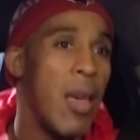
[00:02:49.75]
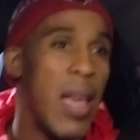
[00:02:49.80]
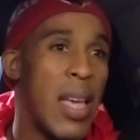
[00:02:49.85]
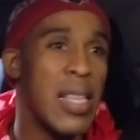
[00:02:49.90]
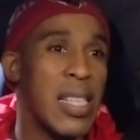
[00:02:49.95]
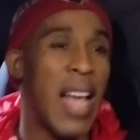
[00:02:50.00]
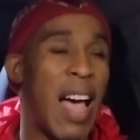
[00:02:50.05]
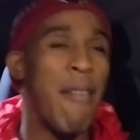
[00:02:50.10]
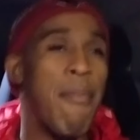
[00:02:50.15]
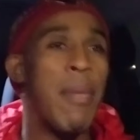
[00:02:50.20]

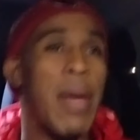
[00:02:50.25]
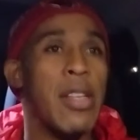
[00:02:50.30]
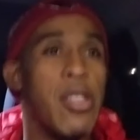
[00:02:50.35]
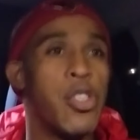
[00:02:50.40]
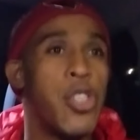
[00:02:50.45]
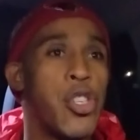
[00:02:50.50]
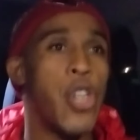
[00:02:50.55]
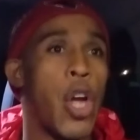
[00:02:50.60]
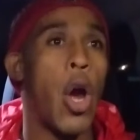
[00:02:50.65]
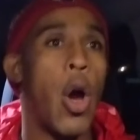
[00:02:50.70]
is I've been
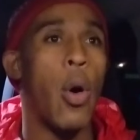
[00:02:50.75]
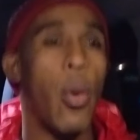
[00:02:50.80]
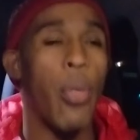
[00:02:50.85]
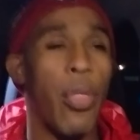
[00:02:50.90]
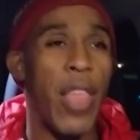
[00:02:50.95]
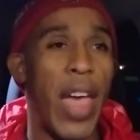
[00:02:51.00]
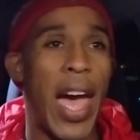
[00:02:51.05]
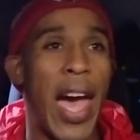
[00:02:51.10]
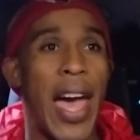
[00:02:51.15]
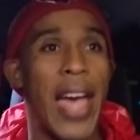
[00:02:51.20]
shown
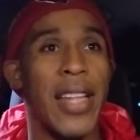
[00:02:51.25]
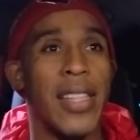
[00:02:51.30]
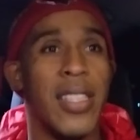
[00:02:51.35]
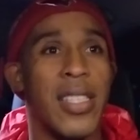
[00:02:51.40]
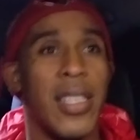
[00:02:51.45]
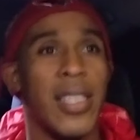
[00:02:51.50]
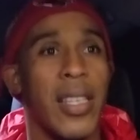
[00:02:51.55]
that